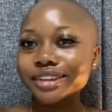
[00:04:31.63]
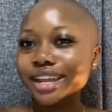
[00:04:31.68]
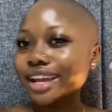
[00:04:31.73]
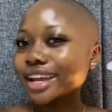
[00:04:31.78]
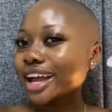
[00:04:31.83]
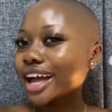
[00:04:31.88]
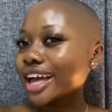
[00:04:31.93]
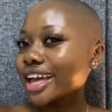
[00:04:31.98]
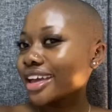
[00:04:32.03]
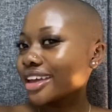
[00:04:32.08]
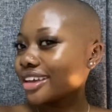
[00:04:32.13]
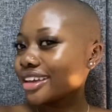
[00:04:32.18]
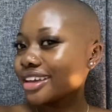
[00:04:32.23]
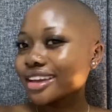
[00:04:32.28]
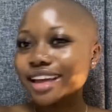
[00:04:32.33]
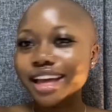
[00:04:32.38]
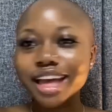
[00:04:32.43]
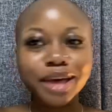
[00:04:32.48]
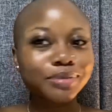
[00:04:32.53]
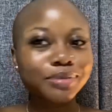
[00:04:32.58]
Like I
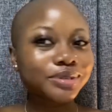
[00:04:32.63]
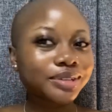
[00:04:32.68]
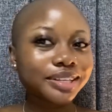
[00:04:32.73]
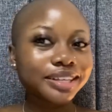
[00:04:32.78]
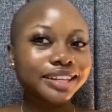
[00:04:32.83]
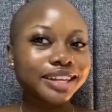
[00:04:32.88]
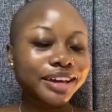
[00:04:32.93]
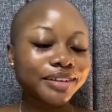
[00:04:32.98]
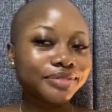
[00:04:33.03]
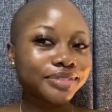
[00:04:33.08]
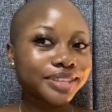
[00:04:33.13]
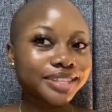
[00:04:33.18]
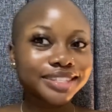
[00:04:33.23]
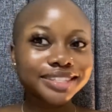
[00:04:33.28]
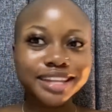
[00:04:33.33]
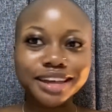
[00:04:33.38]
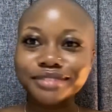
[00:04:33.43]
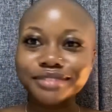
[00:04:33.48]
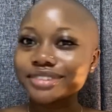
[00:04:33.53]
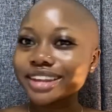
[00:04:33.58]
absolutely love this
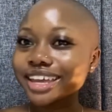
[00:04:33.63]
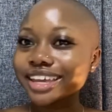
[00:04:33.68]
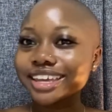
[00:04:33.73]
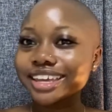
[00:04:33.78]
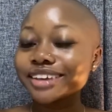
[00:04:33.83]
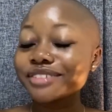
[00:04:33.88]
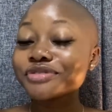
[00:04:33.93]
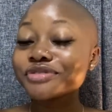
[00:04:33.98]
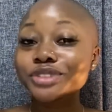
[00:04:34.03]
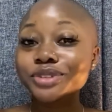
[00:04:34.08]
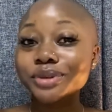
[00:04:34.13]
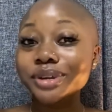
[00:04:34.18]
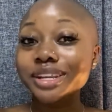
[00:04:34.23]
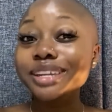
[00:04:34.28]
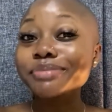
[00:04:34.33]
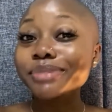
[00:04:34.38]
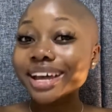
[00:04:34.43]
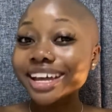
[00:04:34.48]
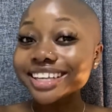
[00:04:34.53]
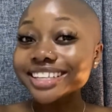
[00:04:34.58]
stuff. Like for
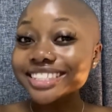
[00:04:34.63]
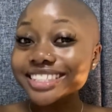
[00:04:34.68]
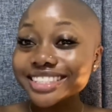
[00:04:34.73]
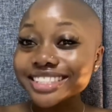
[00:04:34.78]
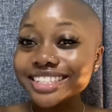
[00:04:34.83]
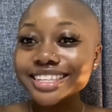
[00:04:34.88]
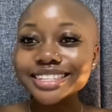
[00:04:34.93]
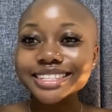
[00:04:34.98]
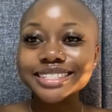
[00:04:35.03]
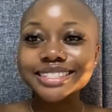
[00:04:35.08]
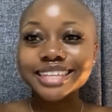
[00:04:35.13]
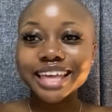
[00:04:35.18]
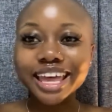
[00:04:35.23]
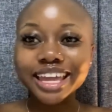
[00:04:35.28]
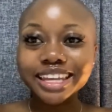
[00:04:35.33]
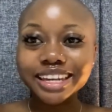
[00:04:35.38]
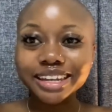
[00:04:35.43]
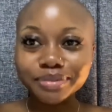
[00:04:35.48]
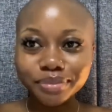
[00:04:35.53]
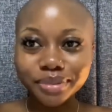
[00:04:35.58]
20 bucks,
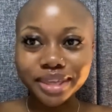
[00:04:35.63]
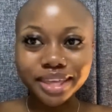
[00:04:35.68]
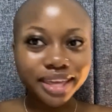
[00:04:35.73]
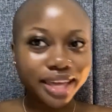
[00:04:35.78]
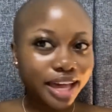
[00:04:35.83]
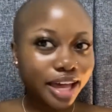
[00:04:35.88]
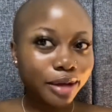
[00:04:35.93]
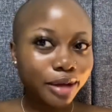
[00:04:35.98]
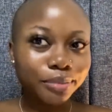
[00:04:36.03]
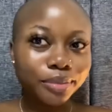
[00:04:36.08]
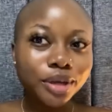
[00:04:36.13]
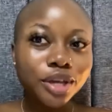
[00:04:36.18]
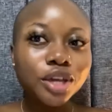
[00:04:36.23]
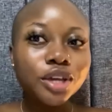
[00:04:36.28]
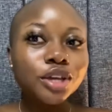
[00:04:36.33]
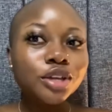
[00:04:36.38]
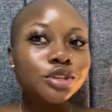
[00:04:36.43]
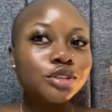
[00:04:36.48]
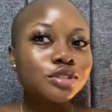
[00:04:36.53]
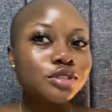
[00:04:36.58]
sign me up.
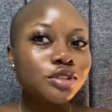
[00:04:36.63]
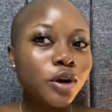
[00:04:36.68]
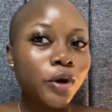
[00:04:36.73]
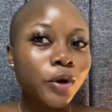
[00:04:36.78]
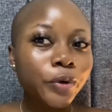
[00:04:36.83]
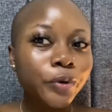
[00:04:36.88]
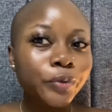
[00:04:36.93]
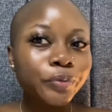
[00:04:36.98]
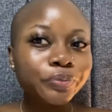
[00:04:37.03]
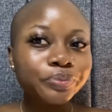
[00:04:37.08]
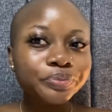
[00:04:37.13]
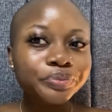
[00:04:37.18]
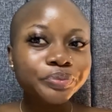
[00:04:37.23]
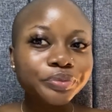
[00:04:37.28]
So